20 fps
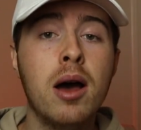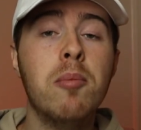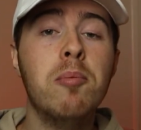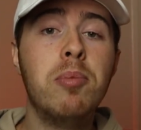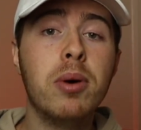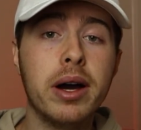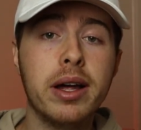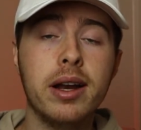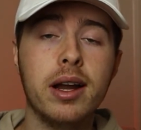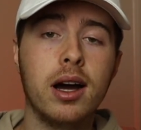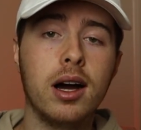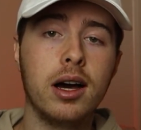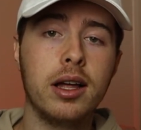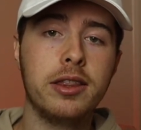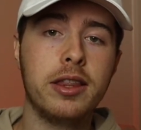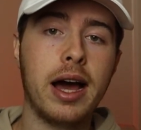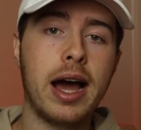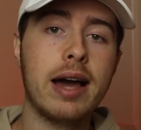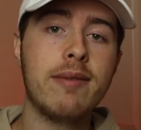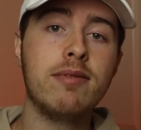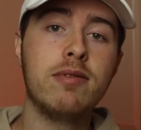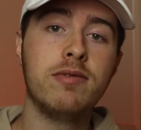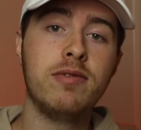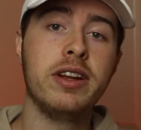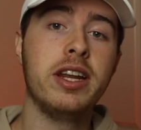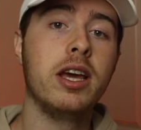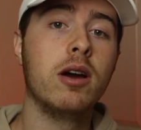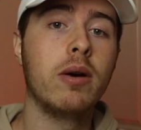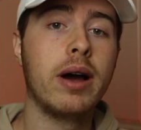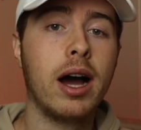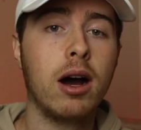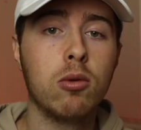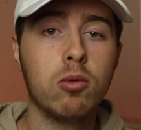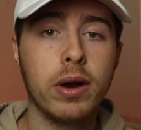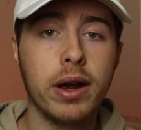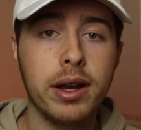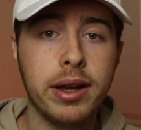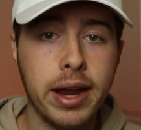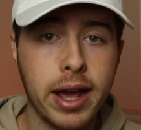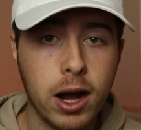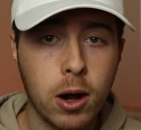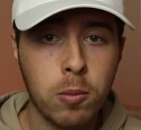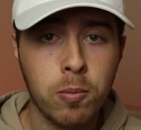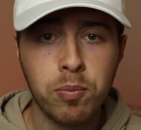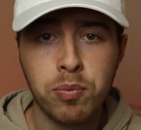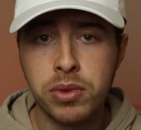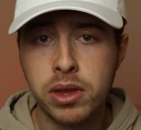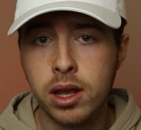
But I have a video out right now